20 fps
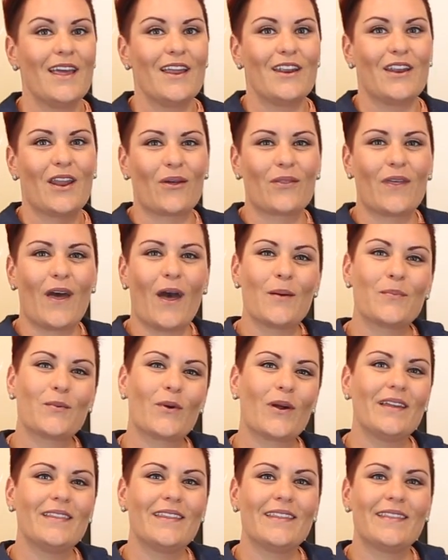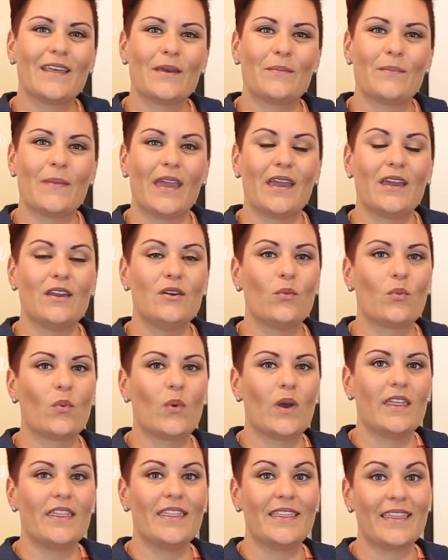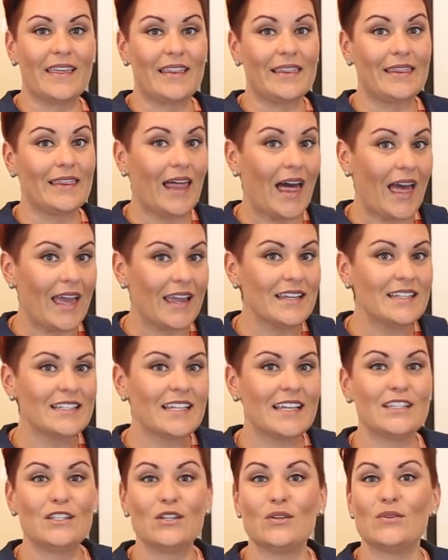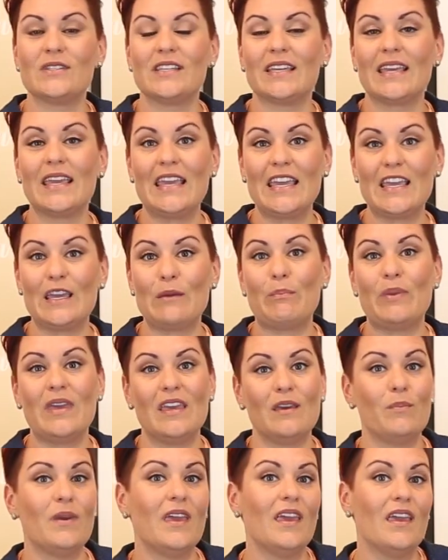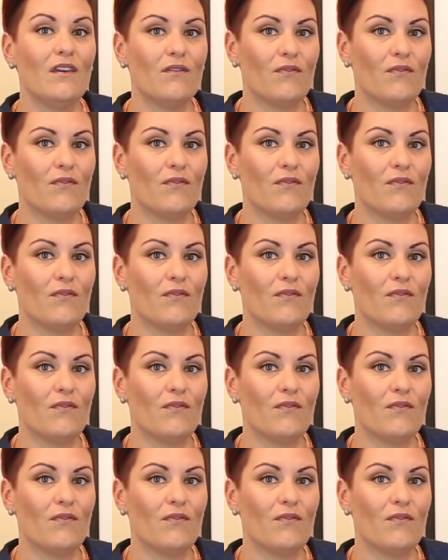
Now, the upgrade that they made with the Lite is using EPP